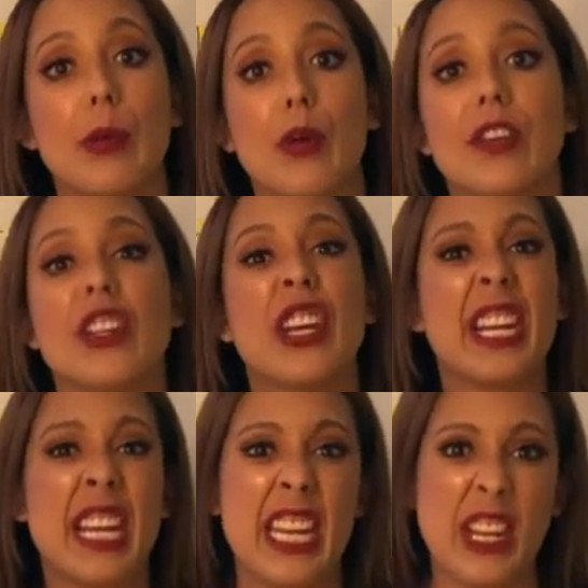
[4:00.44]
word that you're going
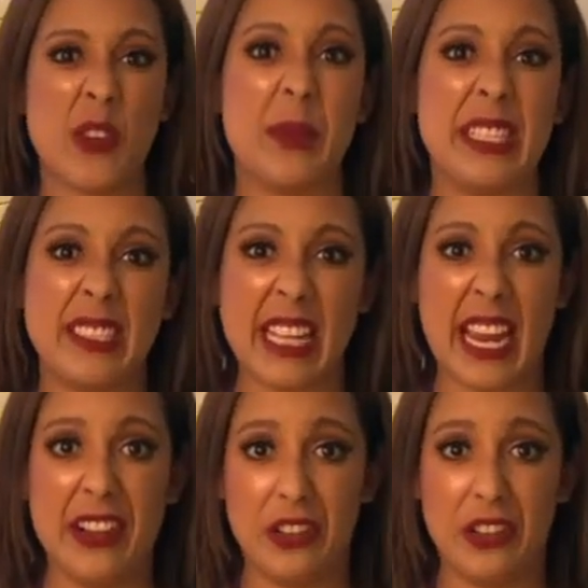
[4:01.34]
to hear me say a